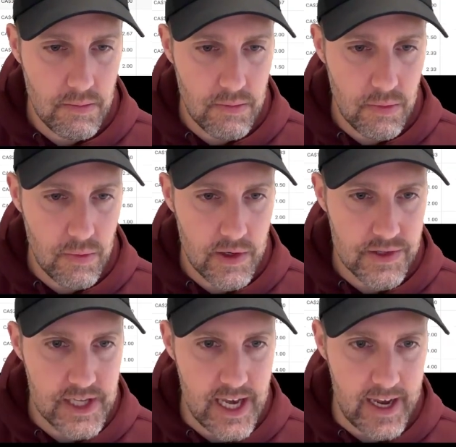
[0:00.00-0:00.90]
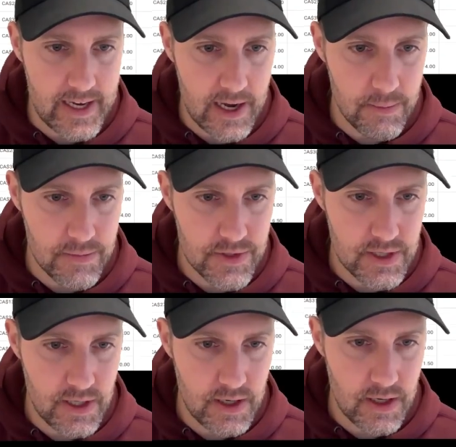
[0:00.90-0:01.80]
where's the AMs
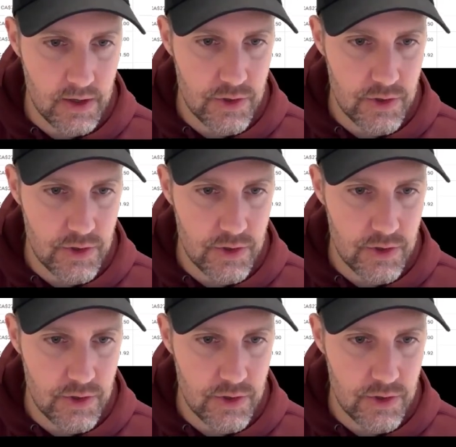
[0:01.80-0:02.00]
here?